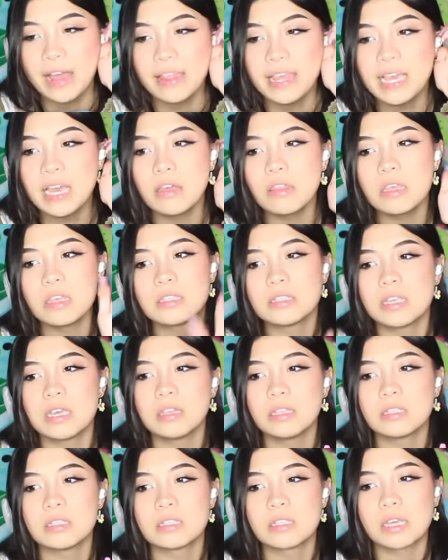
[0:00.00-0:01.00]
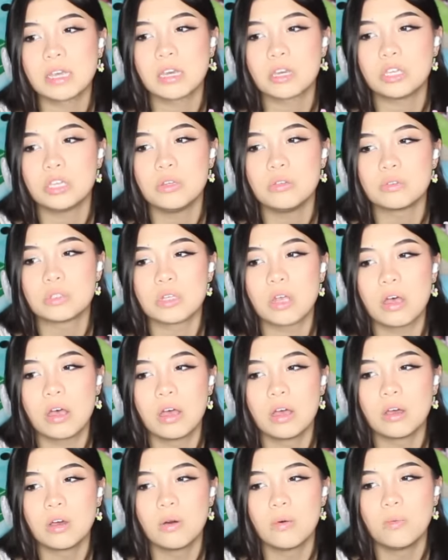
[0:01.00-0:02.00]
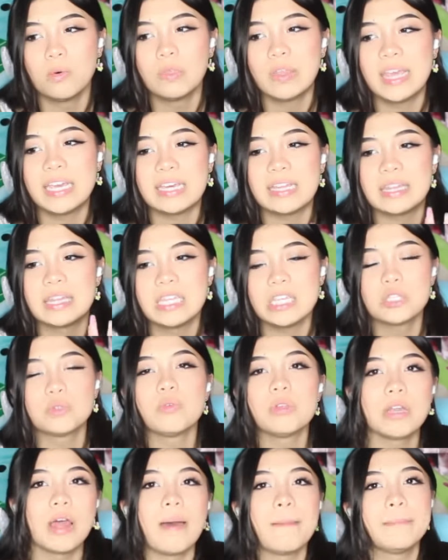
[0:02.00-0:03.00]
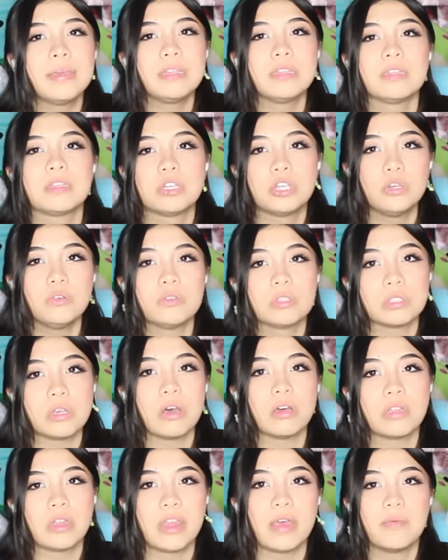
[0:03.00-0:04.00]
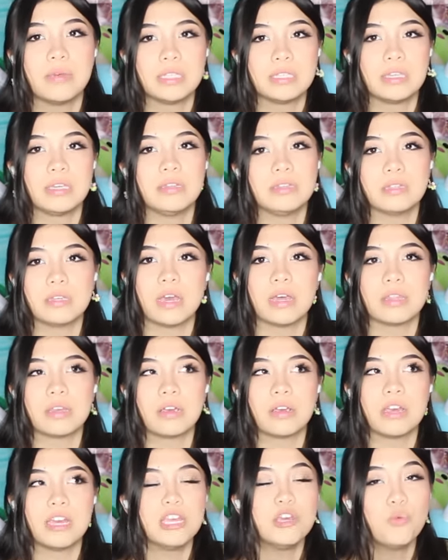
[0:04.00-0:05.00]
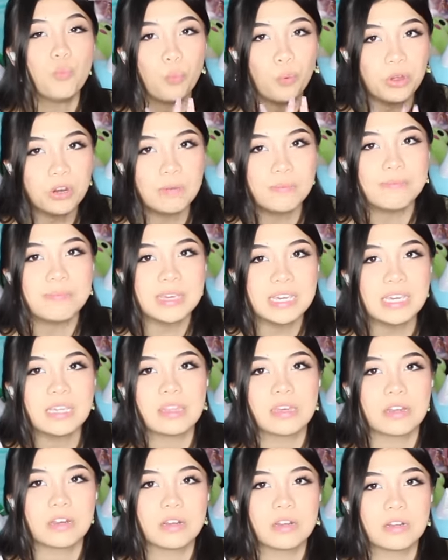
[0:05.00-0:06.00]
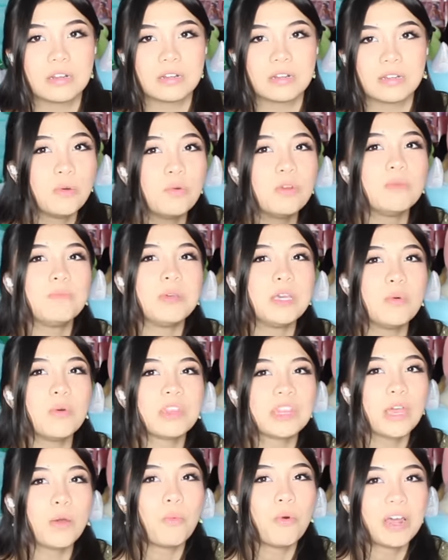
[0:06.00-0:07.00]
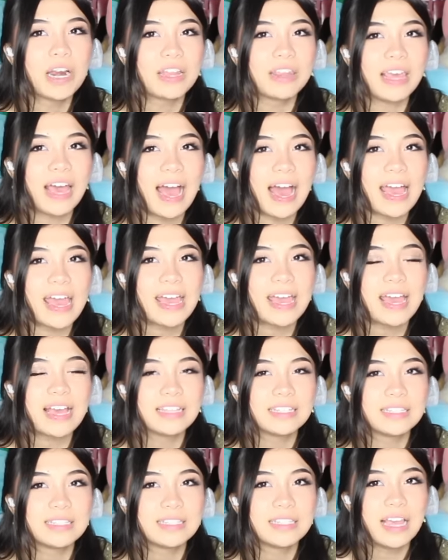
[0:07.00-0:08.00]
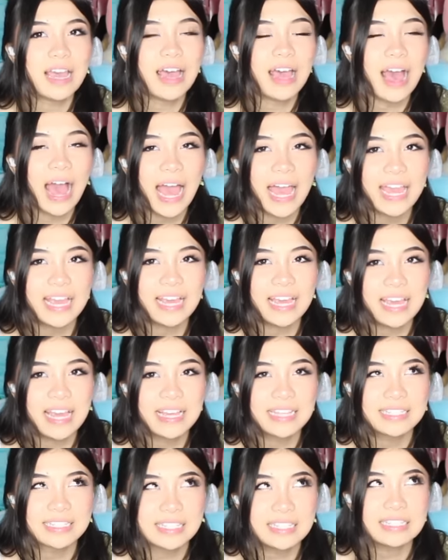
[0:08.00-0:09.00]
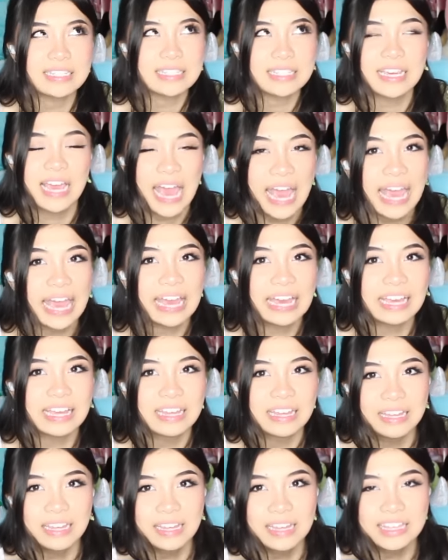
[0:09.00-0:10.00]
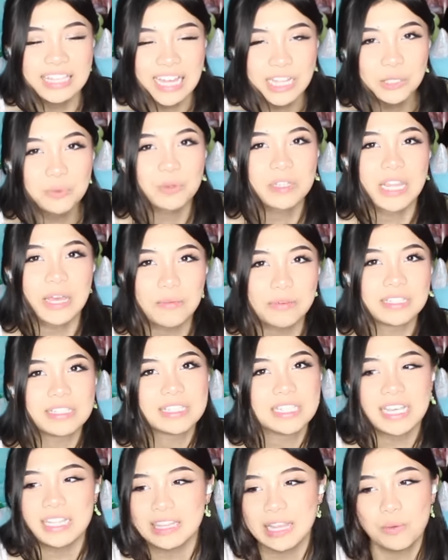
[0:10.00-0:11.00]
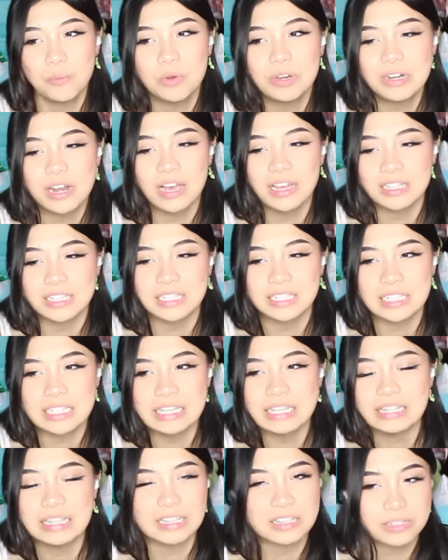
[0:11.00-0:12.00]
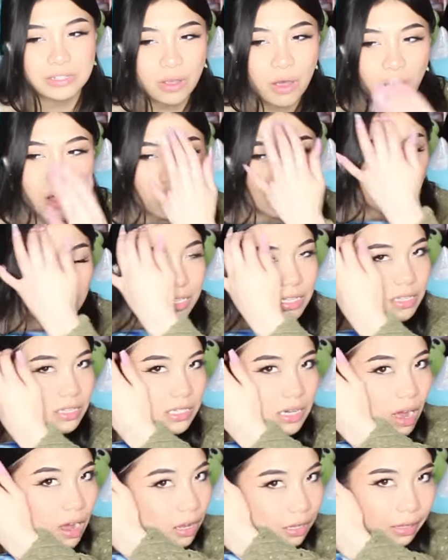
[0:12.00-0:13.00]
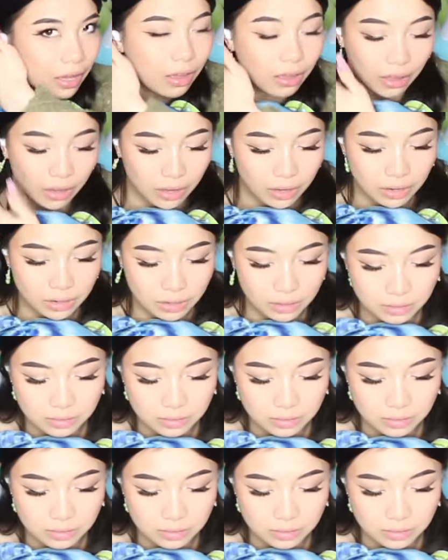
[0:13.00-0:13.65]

I like how they sing this as like a cute song when like this would not be the cute song that they would sing together. It would be their, it would be what they wanted, the ICCA. That's what they would sing. They would not sing this song because it's not good.